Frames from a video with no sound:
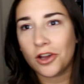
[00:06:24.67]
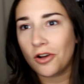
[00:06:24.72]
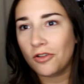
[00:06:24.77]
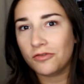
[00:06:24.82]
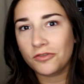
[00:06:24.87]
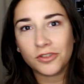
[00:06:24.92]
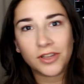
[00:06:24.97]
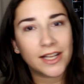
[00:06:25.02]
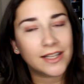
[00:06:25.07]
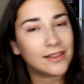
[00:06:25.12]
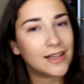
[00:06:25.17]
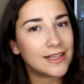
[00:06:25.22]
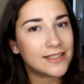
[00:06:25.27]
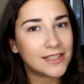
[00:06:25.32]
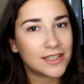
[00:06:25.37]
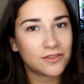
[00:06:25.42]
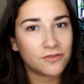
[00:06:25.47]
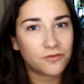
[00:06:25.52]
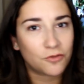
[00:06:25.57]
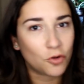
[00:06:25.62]
go for like
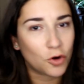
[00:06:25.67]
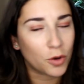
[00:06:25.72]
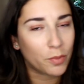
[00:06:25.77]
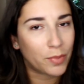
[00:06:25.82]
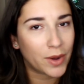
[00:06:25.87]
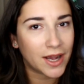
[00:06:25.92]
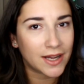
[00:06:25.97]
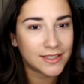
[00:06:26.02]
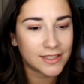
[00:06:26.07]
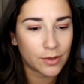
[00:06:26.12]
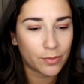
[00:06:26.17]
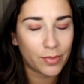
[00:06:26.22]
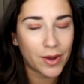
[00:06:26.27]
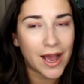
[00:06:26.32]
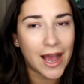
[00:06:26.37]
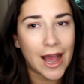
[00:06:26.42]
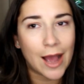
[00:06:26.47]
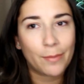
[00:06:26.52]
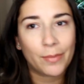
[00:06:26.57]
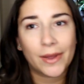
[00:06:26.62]
less than four bucks a
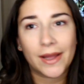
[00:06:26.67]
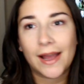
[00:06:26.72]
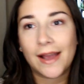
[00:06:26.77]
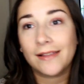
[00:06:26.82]
pop.